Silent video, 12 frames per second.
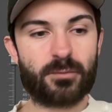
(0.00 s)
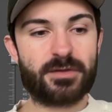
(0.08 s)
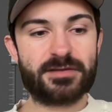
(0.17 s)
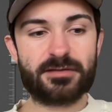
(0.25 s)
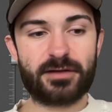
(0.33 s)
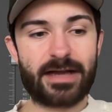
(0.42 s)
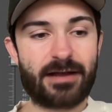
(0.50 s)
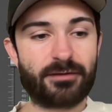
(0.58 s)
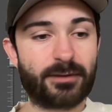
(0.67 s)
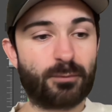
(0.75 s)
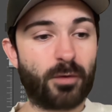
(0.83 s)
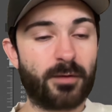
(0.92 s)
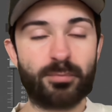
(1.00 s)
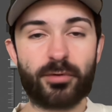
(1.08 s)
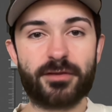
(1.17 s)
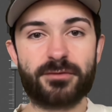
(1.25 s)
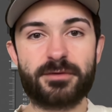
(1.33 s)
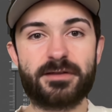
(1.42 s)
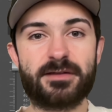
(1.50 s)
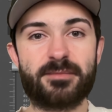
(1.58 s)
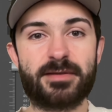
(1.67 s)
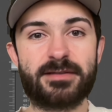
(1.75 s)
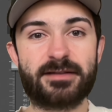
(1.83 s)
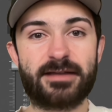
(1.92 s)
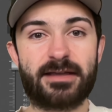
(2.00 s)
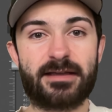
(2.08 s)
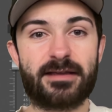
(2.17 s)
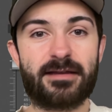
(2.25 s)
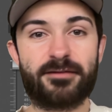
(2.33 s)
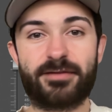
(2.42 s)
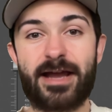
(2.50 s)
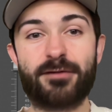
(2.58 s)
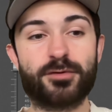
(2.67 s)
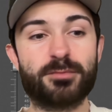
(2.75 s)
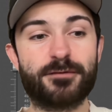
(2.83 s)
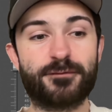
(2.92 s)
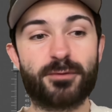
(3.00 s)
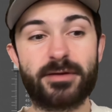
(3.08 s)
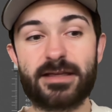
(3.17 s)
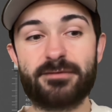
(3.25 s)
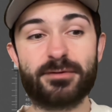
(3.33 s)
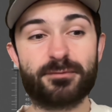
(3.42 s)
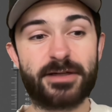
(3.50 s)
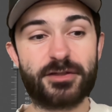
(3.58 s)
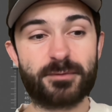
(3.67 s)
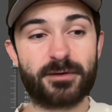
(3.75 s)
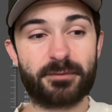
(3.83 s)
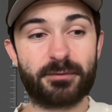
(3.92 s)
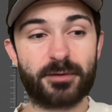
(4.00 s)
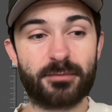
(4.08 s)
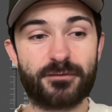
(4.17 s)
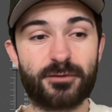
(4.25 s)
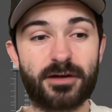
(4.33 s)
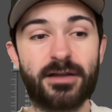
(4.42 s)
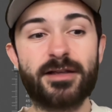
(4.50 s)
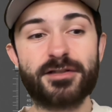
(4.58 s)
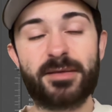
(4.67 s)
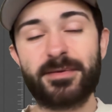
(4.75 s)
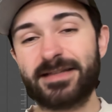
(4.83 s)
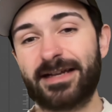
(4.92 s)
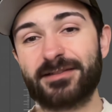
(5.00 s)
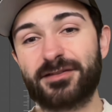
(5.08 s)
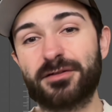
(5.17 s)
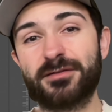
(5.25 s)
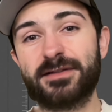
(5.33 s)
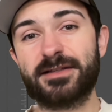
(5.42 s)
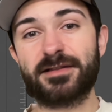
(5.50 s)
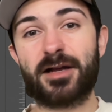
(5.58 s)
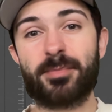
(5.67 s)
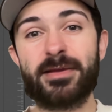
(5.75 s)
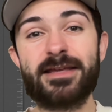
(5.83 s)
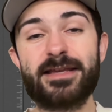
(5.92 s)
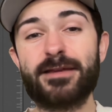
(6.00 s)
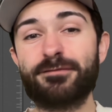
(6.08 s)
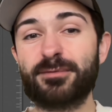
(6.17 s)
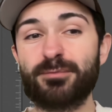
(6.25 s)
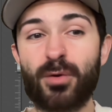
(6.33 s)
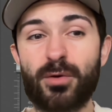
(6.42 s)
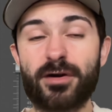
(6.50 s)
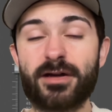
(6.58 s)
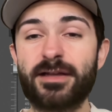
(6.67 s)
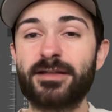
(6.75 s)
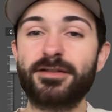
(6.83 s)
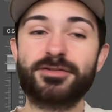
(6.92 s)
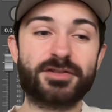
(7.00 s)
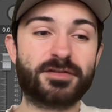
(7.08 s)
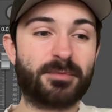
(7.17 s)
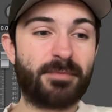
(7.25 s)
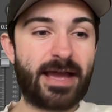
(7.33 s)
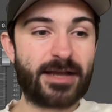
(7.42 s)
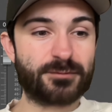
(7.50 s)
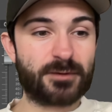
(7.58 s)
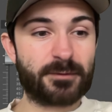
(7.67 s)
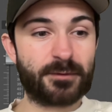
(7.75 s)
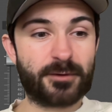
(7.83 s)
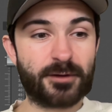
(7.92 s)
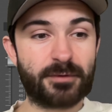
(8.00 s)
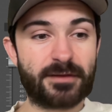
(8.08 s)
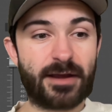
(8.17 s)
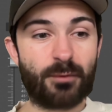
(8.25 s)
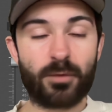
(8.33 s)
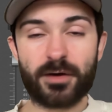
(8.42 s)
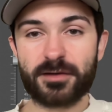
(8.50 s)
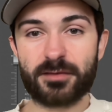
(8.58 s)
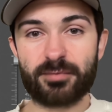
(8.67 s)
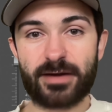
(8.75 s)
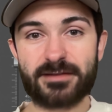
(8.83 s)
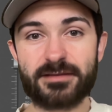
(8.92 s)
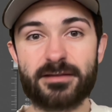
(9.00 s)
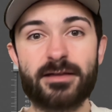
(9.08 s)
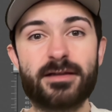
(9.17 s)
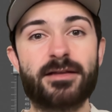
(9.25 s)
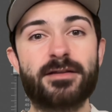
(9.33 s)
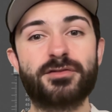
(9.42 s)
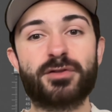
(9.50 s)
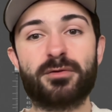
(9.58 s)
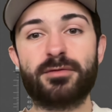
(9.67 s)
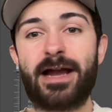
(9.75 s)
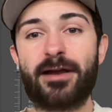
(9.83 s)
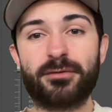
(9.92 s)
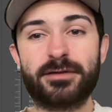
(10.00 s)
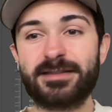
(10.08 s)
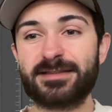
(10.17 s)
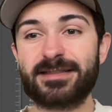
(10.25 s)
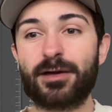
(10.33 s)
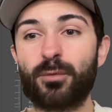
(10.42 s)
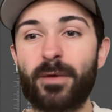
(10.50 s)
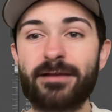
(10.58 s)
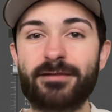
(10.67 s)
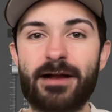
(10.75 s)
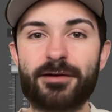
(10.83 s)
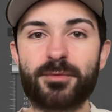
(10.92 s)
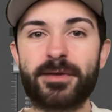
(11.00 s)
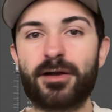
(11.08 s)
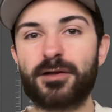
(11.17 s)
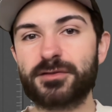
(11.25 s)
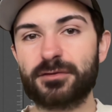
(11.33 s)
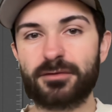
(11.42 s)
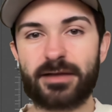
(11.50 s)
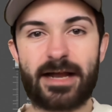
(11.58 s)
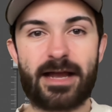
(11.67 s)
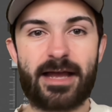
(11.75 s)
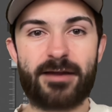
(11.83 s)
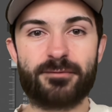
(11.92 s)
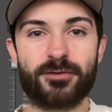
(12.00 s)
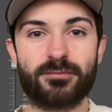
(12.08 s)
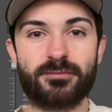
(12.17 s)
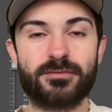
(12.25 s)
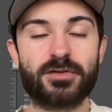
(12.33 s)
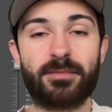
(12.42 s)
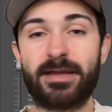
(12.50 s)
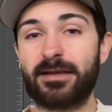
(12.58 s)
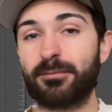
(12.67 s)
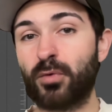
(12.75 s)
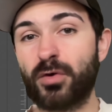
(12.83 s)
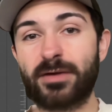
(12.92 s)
We still got like 1.3 dBs of headroom before we even reach where we were before. So that means I could turn these up even more just to match where we were with that 1 compressor. So not only does it sound way louder, we also got headroom to make it more